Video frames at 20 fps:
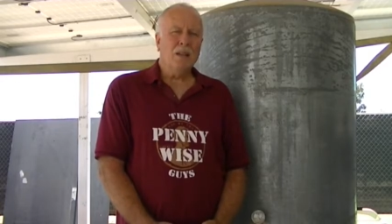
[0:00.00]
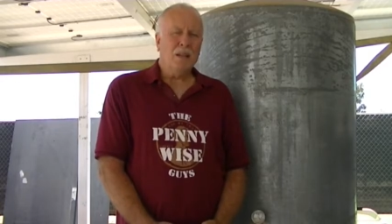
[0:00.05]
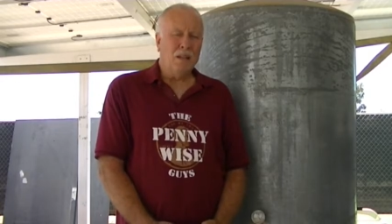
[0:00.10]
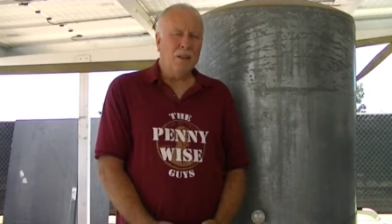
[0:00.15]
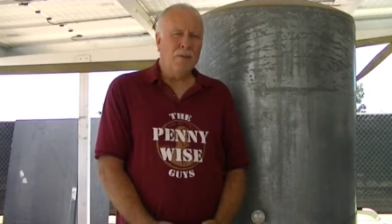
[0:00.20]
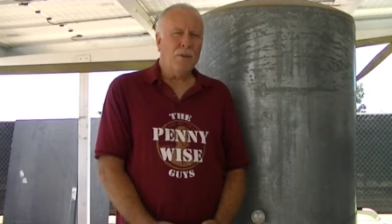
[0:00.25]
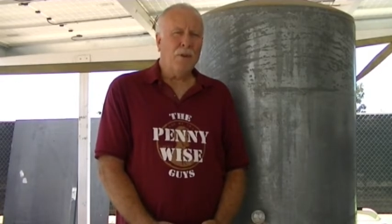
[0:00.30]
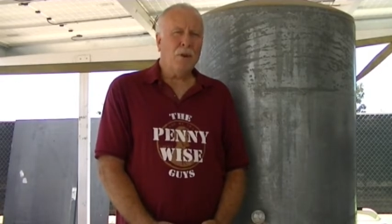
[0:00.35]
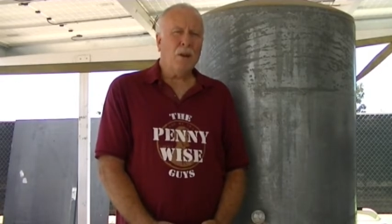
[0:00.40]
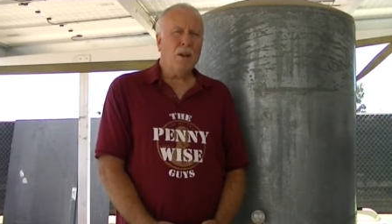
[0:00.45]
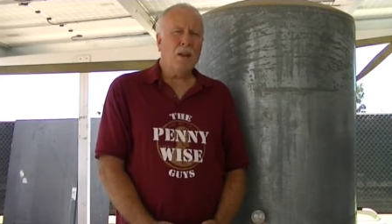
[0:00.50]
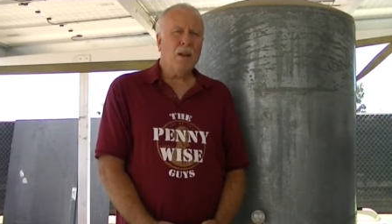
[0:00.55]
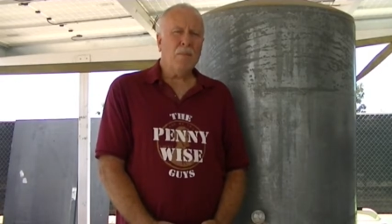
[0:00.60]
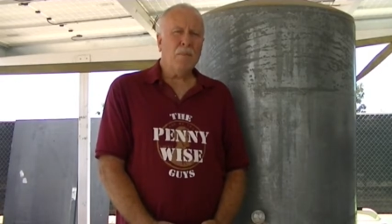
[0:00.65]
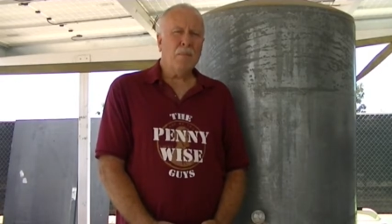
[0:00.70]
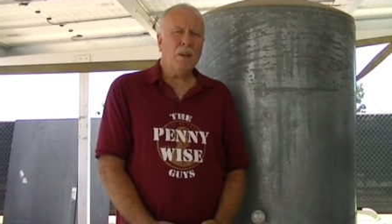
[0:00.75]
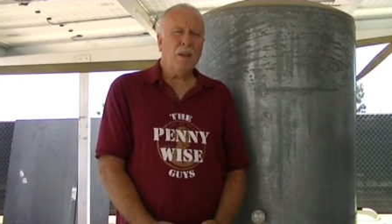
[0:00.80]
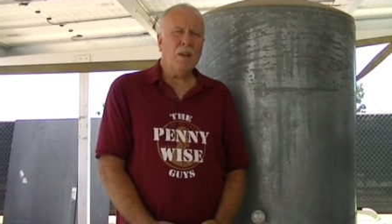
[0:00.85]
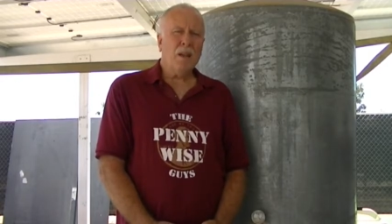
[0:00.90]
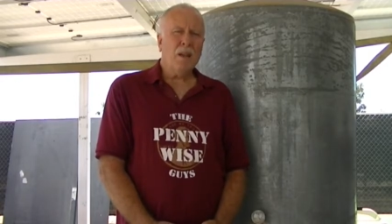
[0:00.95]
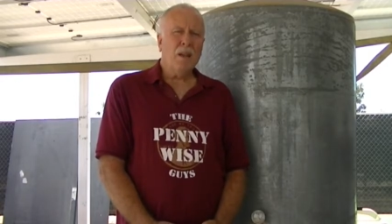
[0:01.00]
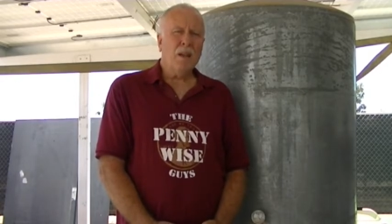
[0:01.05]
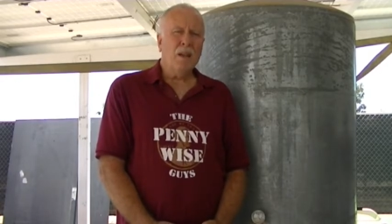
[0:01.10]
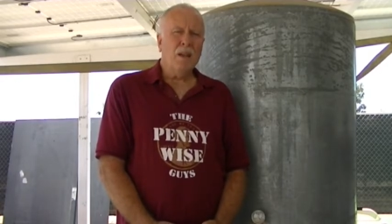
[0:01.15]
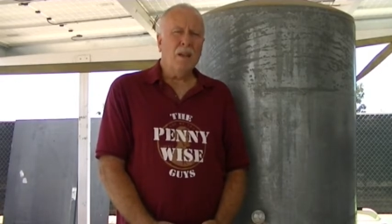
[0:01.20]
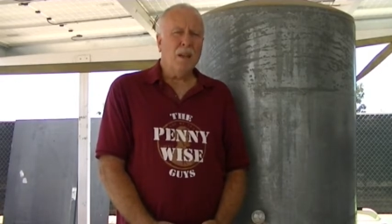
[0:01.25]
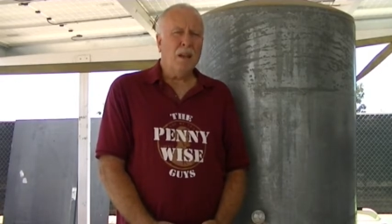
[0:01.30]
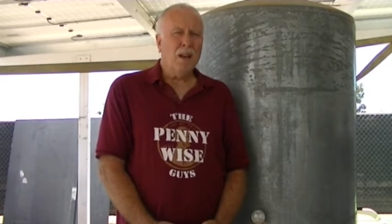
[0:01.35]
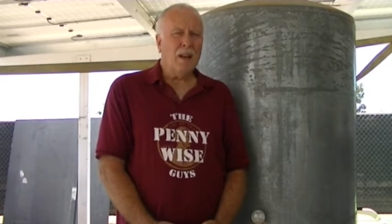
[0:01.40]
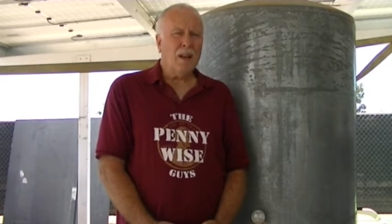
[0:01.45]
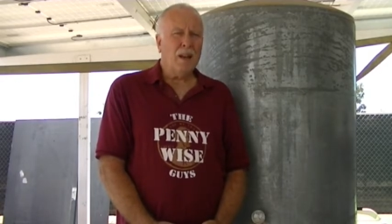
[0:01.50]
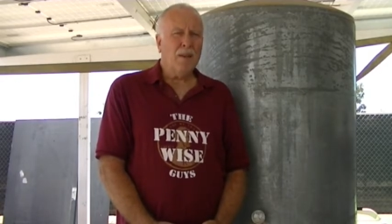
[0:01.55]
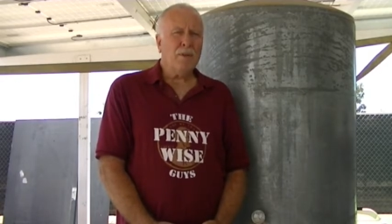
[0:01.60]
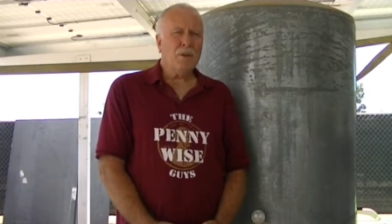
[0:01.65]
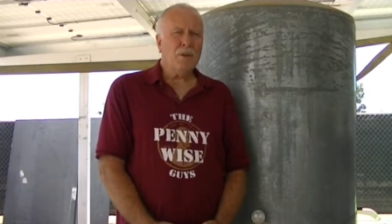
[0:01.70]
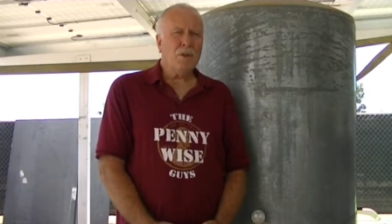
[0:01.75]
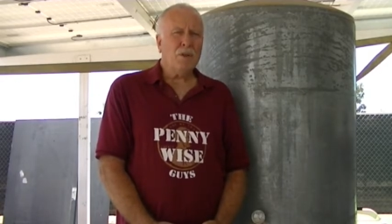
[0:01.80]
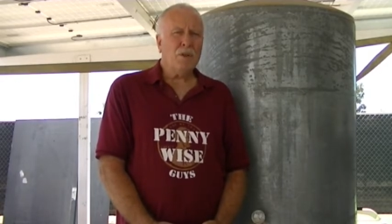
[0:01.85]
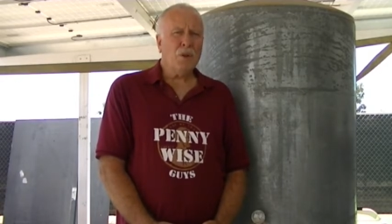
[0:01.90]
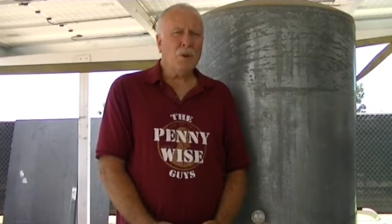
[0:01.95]
If you're like me and have
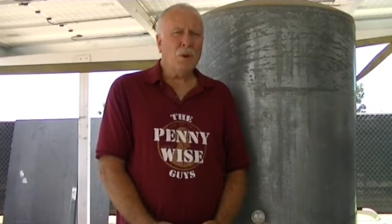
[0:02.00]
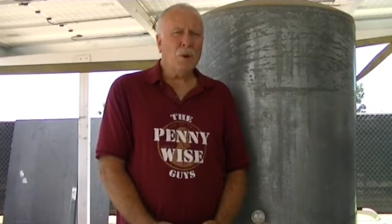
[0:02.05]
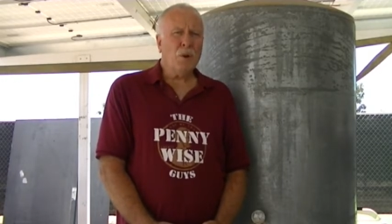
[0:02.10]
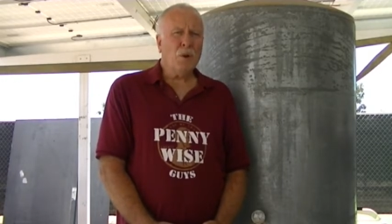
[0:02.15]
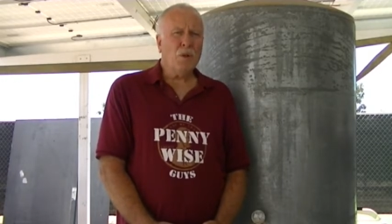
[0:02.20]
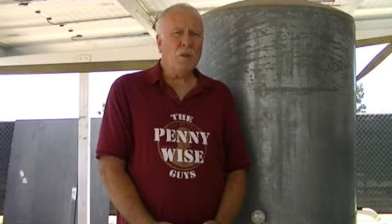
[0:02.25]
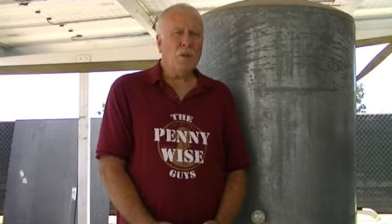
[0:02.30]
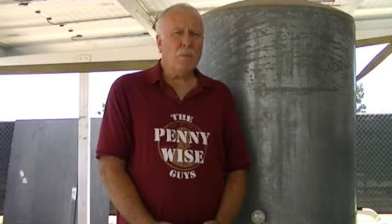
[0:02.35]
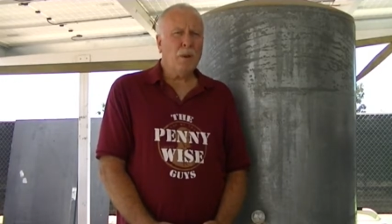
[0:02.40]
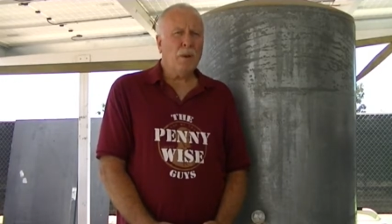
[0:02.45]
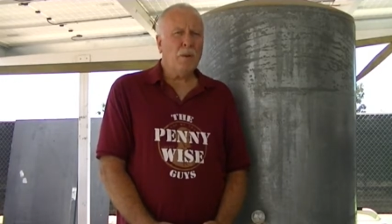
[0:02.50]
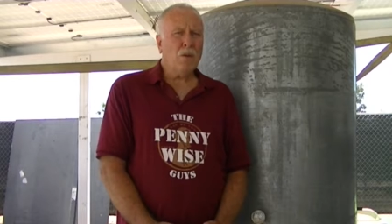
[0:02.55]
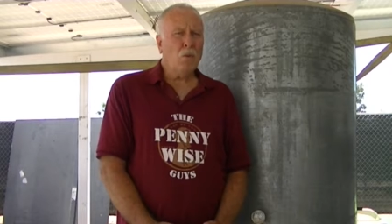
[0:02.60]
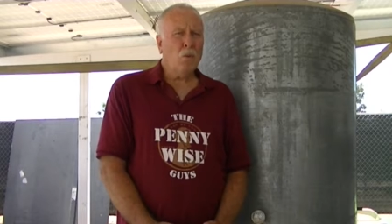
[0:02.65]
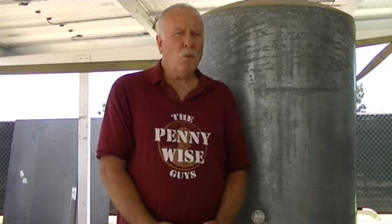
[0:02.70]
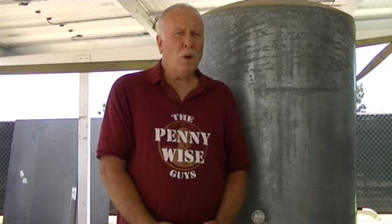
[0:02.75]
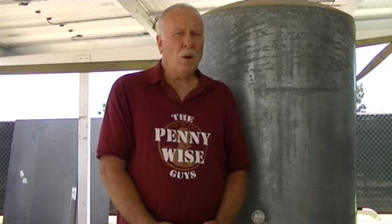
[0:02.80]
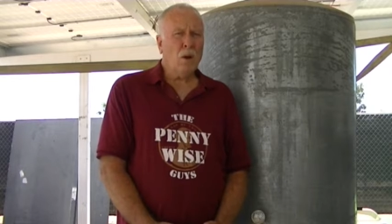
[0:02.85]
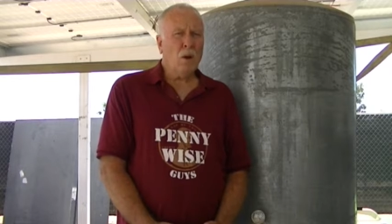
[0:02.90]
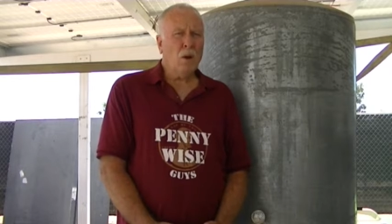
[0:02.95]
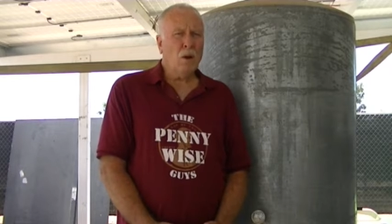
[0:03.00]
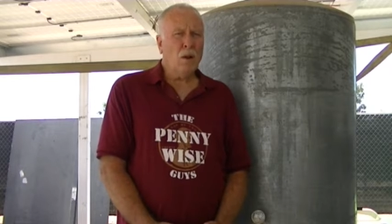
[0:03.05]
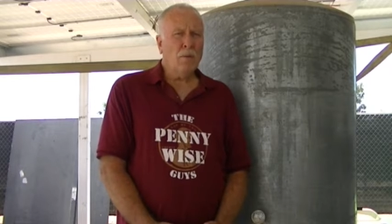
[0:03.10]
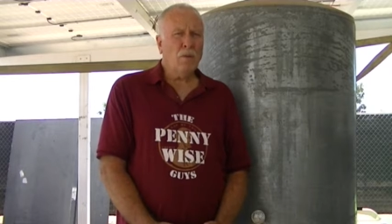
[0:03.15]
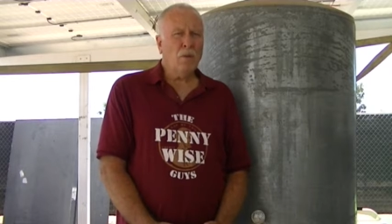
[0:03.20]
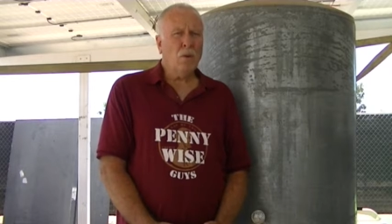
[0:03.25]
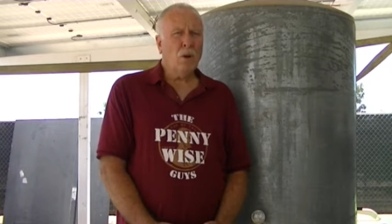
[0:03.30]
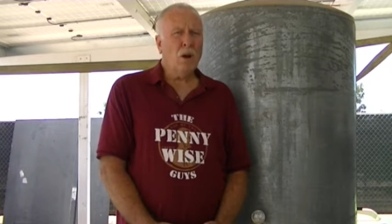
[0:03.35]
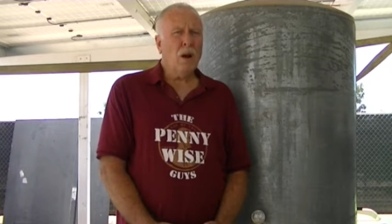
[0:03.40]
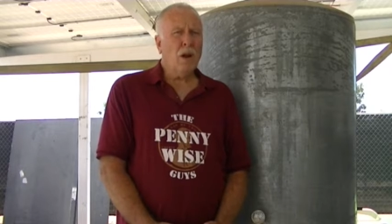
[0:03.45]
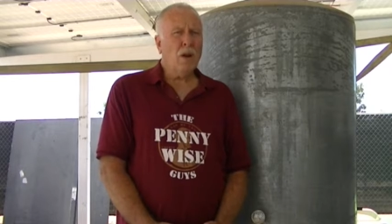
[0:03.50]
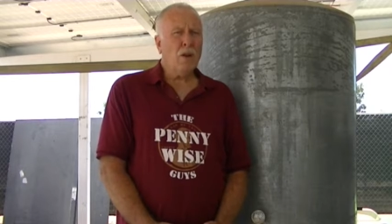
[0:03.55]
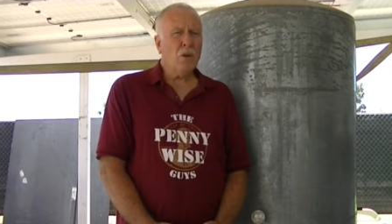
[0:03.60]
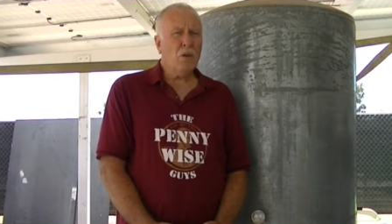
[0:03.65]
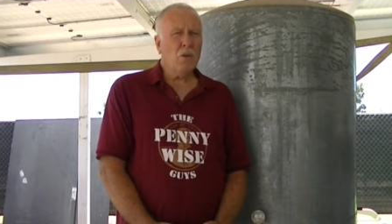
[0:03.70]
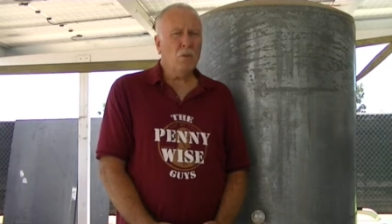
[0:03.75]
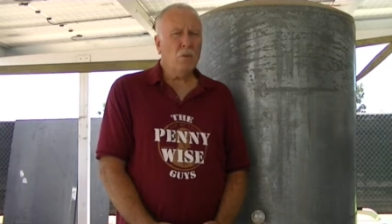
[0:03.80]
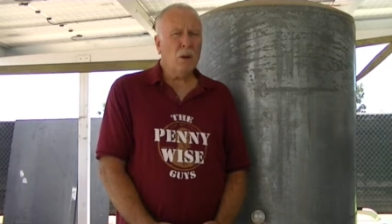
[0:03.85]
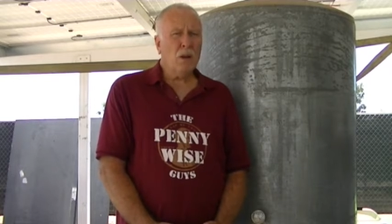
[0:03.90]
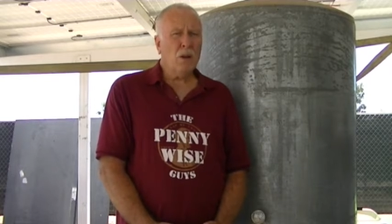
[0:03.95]
concerns about the water level on
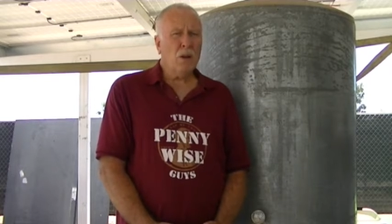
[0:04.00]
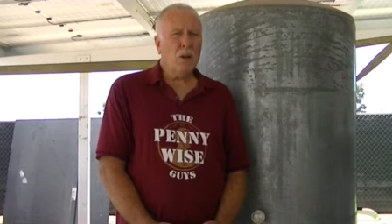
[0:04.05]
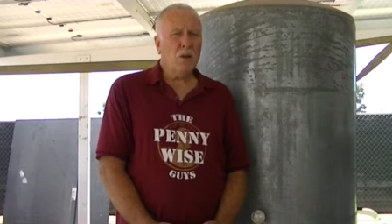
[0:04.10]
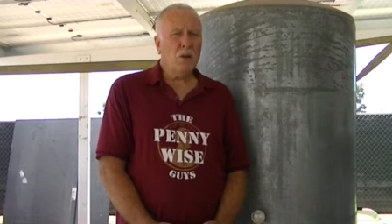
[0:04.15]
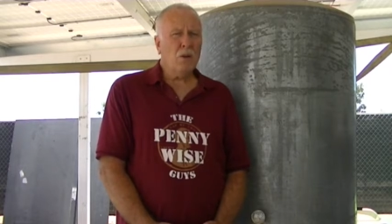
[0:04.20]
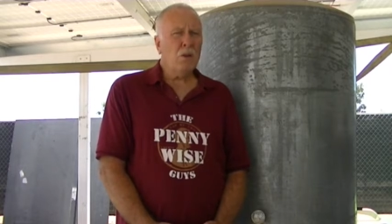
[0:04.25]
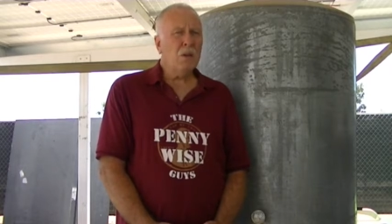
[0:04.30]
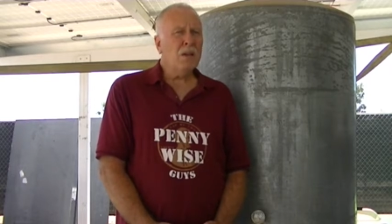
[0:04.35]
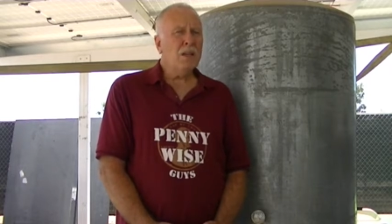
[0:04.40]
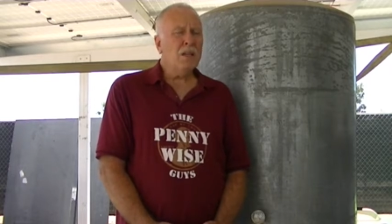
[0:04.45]
your well,